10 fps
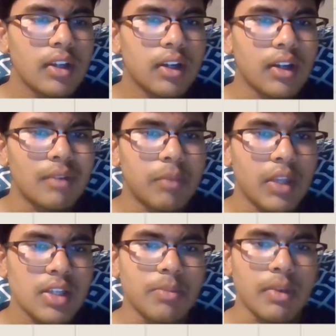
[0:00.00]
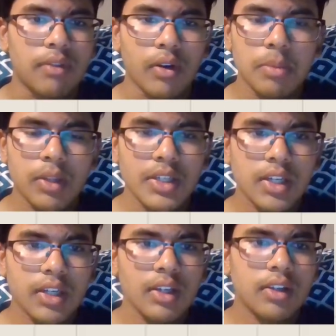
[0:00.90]
This is before bleaching.
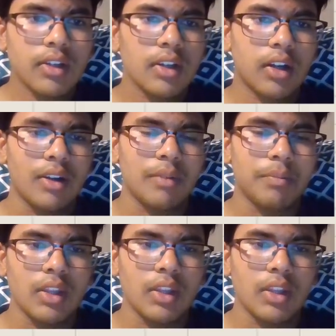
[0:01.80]
These are